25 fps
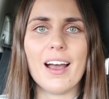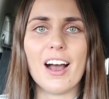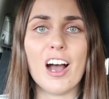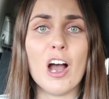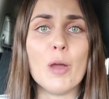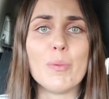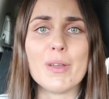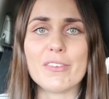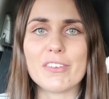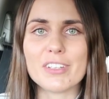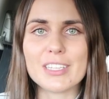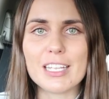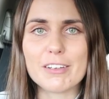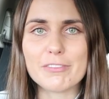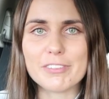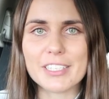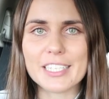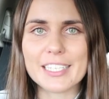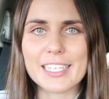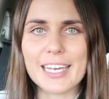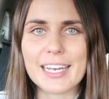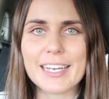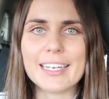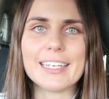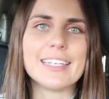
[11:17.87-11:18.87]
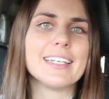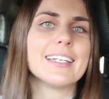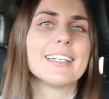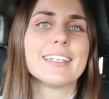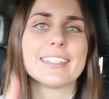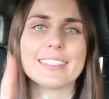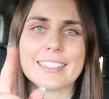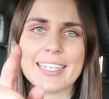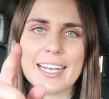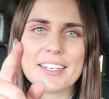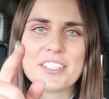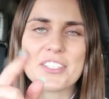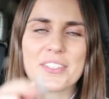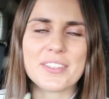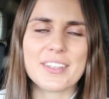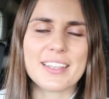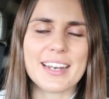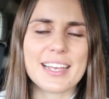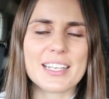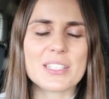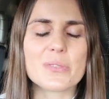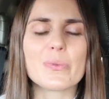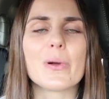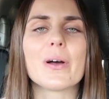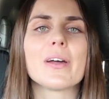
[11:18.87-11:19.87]
Hope you have a lovely day. Catch you in the
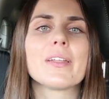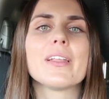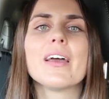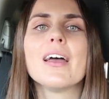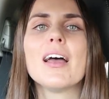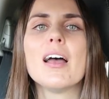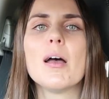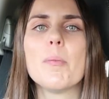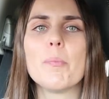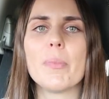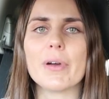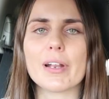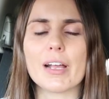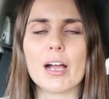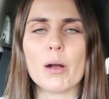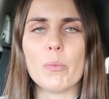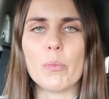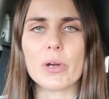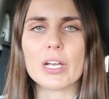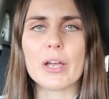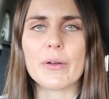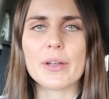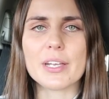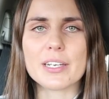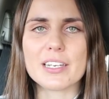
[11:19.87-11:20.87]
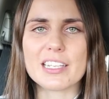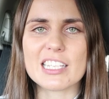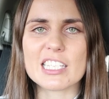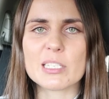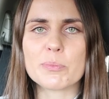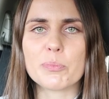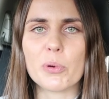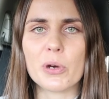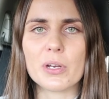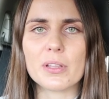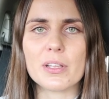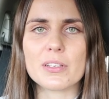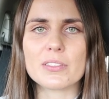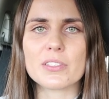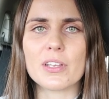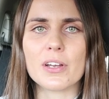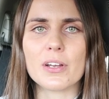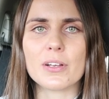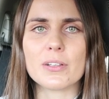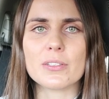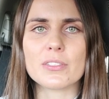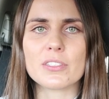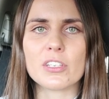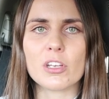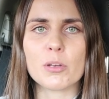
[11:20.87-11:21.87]
next one. But we're going into the spoiler
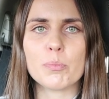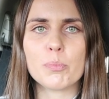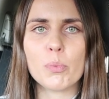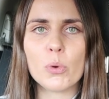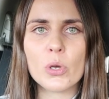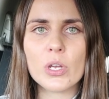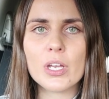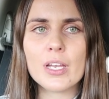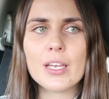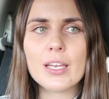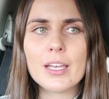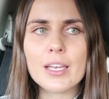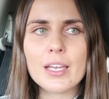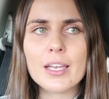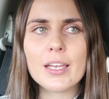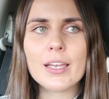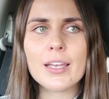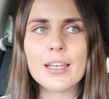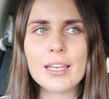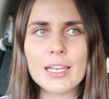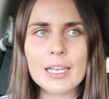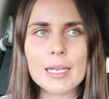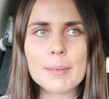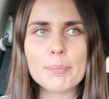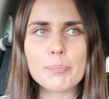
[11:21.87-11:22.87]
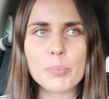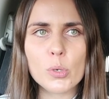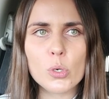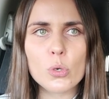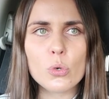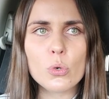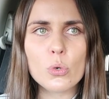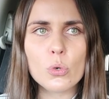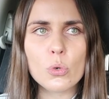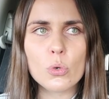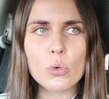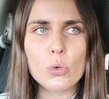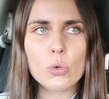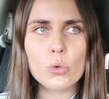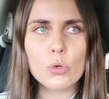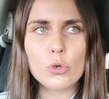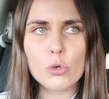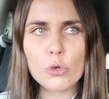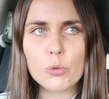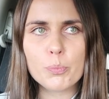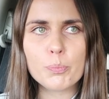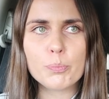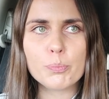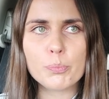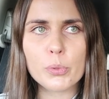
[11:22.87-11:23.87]
zone. So, boop,
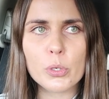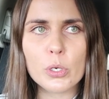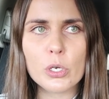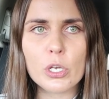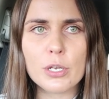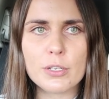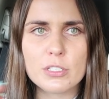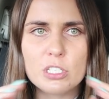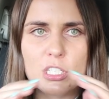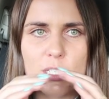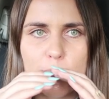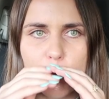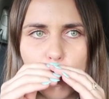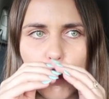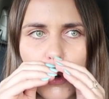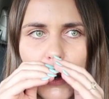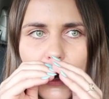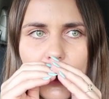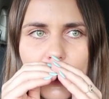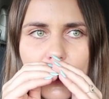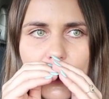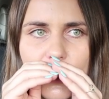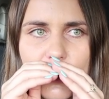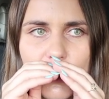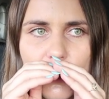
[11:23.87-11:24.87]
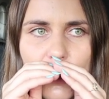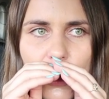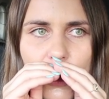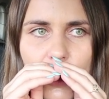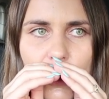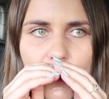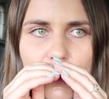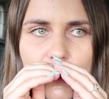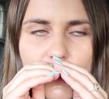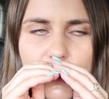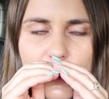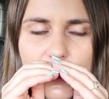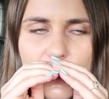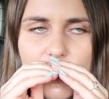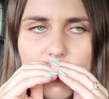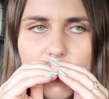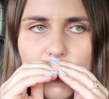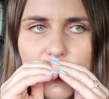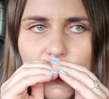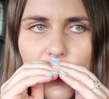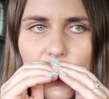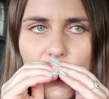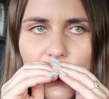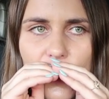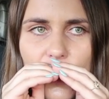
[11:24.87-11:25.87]
boop, boop, spoiler zone.
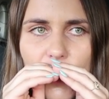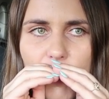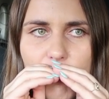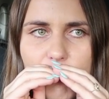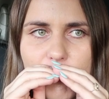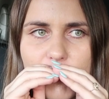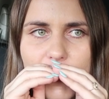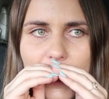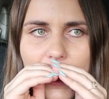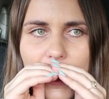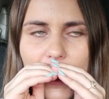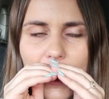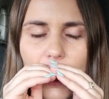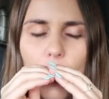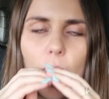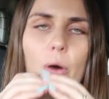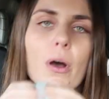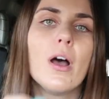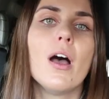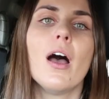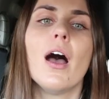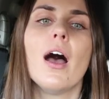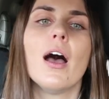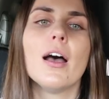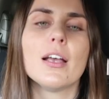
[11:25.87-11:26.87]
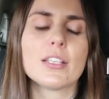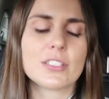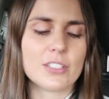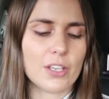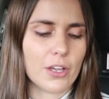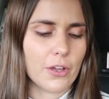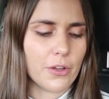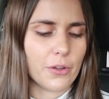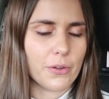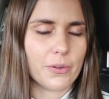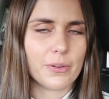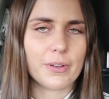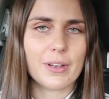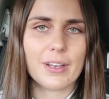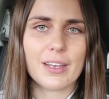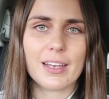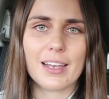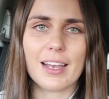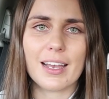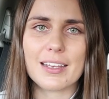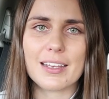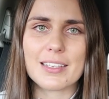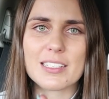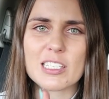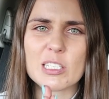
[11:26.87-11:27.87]
Turn off now. So,
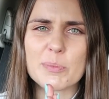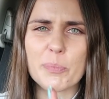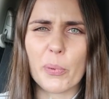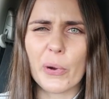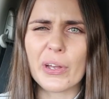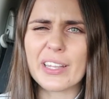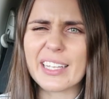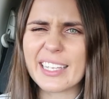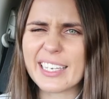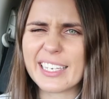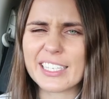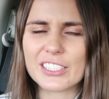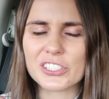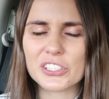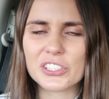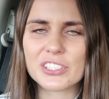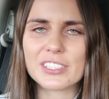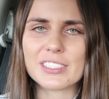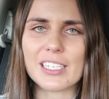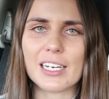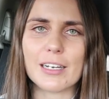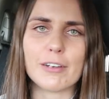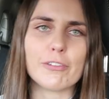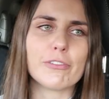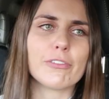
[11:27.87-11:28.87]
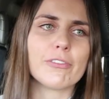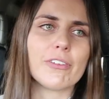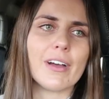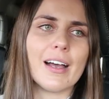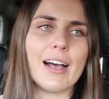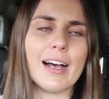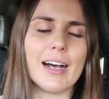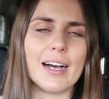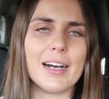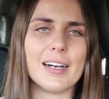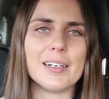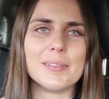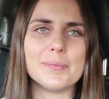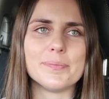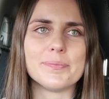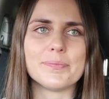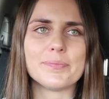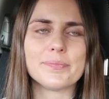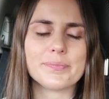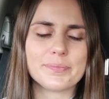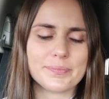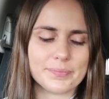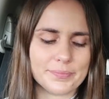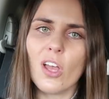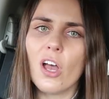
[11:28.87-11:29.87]
spoiler-ish stuff.
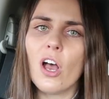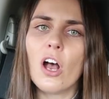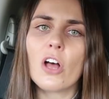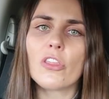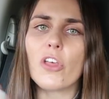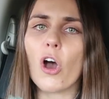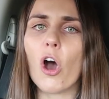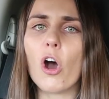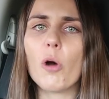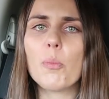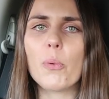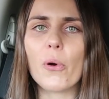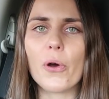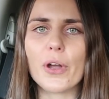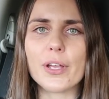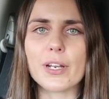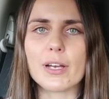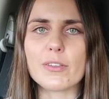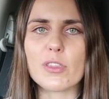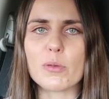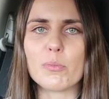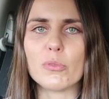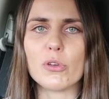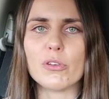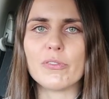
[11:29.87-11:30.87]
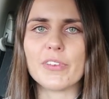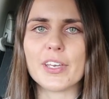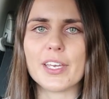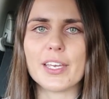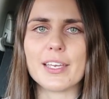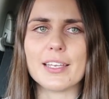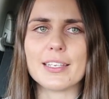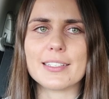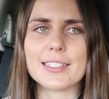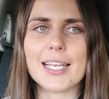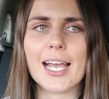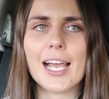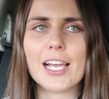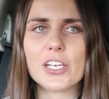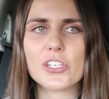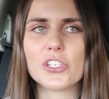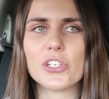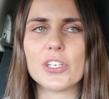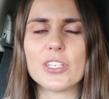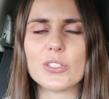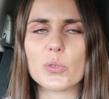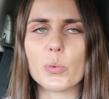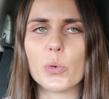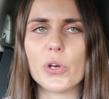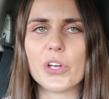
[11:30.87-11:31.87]
The whole point of the movie is
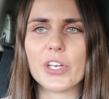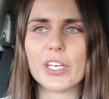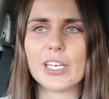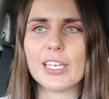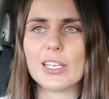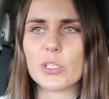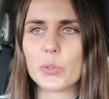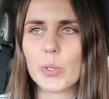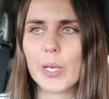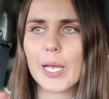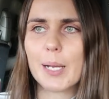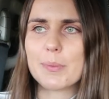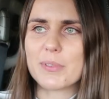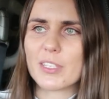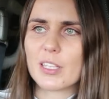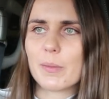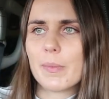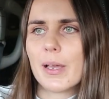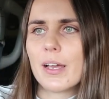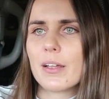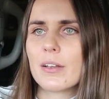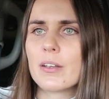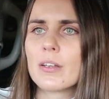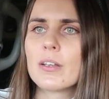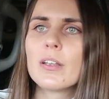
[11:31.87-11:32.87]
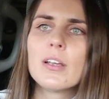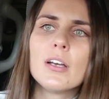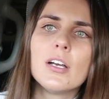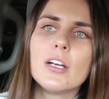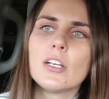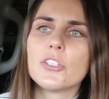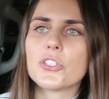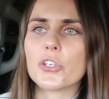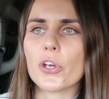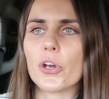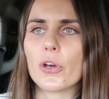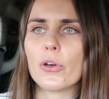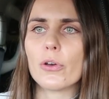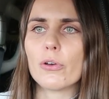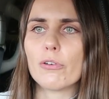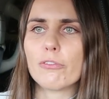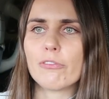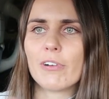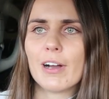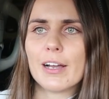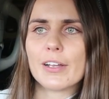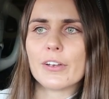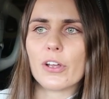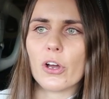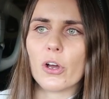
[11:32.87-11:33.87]
Ash is working his way up to the mountain to go
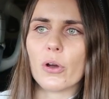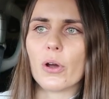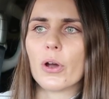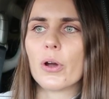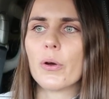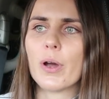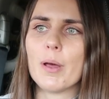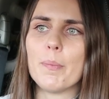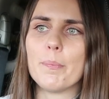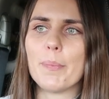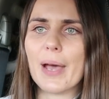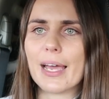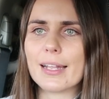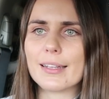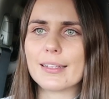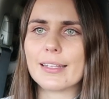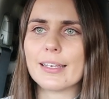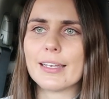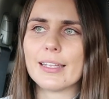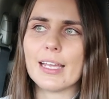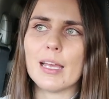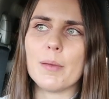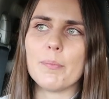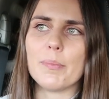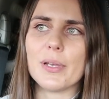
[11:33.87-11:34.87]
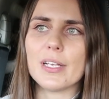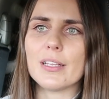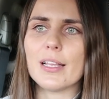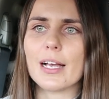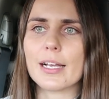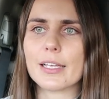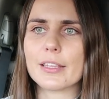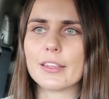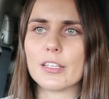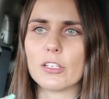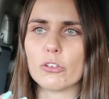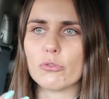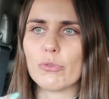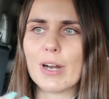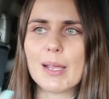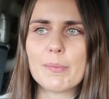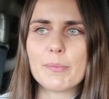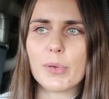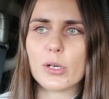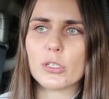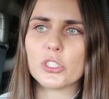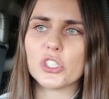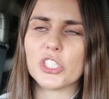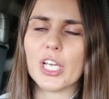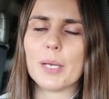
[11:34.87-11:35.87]
find Oh Oh and battle it and be like the
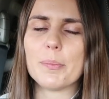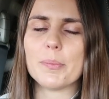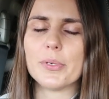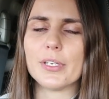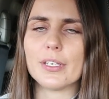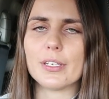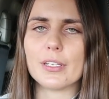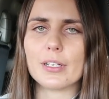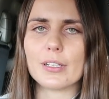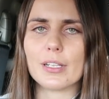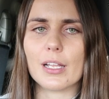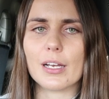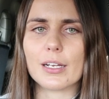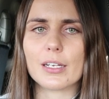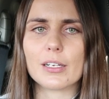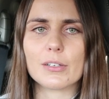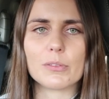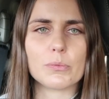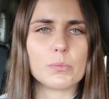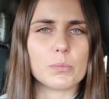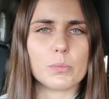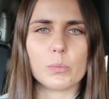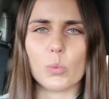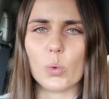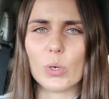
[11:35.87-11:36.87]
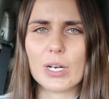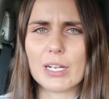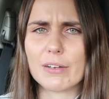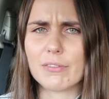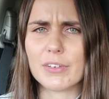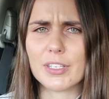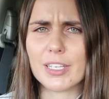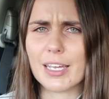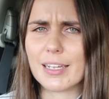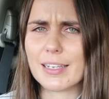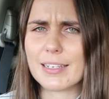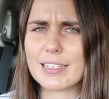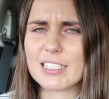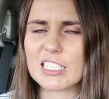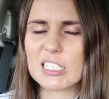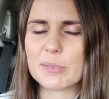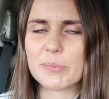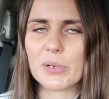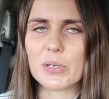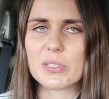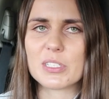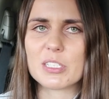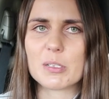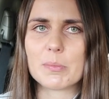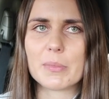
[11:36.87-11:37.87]
rainbow champion. Like, whatever that is
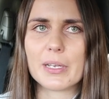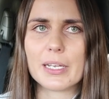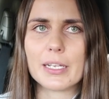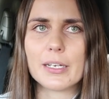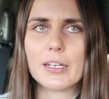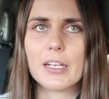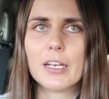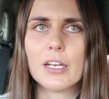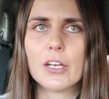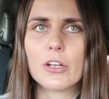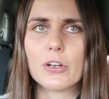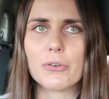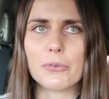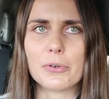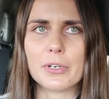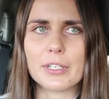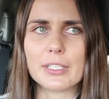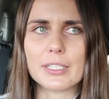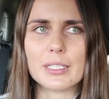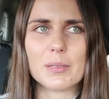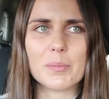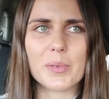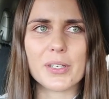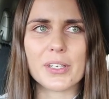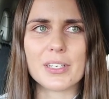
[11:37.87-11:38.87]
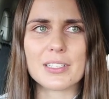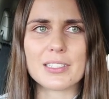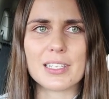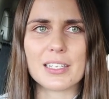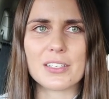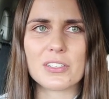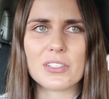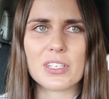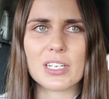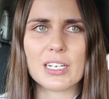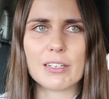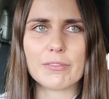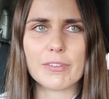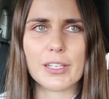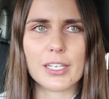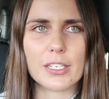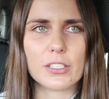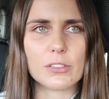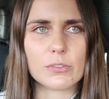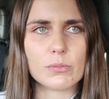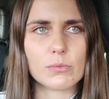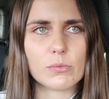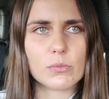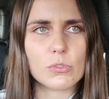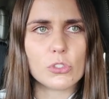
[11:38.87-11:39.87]
supposed to mean, really. Because they just kind of like
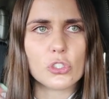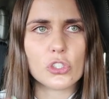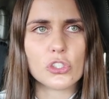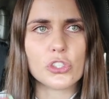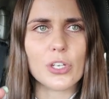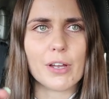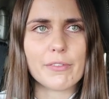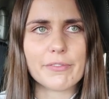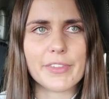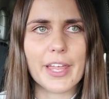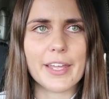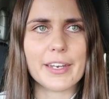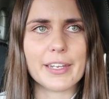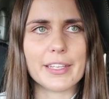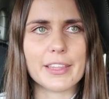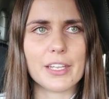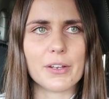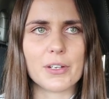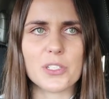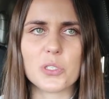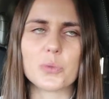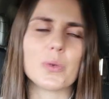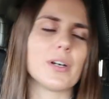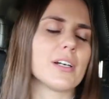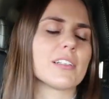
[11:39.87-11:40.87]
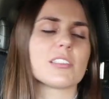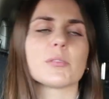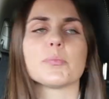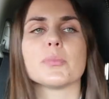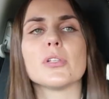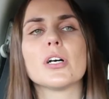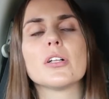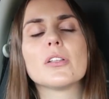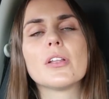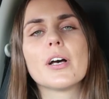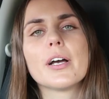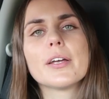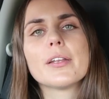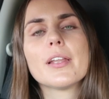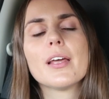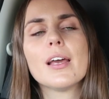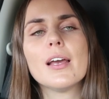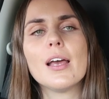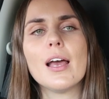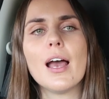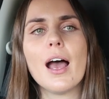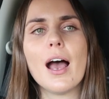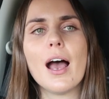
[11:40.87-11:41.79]
shoved that in there as well as a plot line.